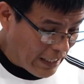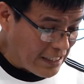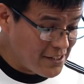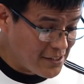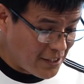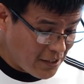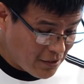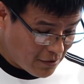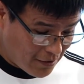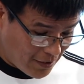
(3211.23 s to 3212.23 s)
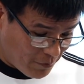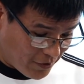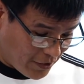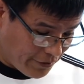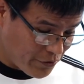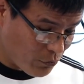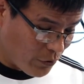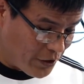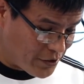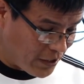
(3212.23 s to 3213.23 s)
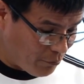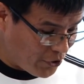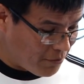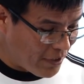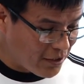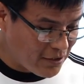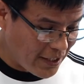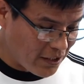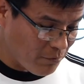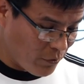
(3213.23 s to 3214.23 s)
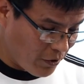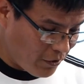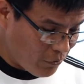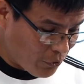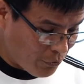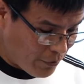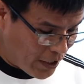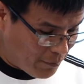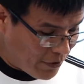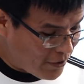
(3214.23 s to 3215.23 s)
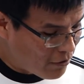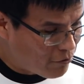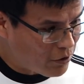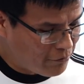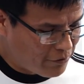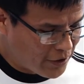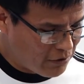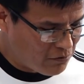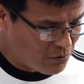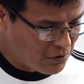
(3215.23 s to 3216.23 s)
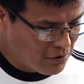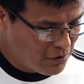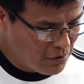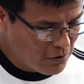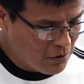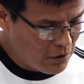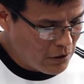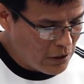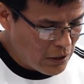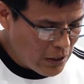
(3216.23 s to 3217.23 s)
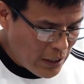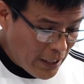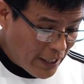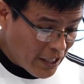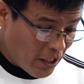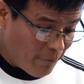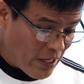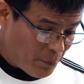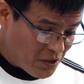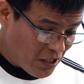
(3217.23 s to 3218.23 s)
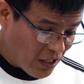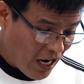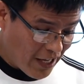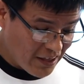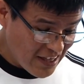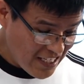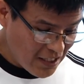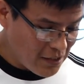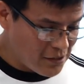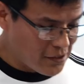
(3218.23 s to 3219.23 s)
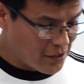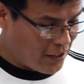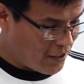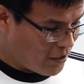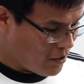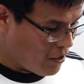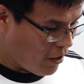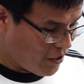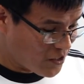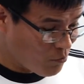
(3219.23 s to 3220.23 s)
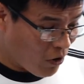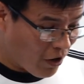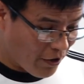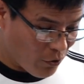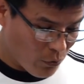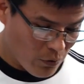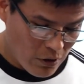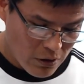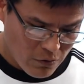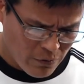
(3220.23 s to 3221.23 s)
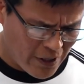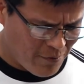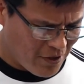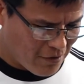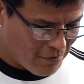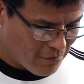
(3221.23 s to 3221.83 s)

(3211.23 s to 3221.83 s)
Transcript: A sin, he believes, worse than premeditated murder or rape and therefore unforgivable. An omnipotent God needs this guy, this martyr. Wait a minute.